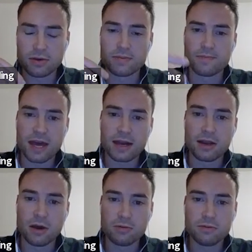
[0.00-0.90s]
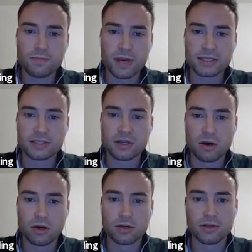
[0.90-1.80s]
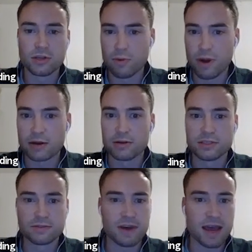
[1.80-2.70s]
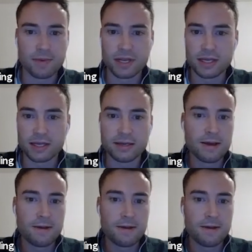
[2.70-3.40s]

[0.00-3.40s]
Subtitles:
get a loan based on your records of how many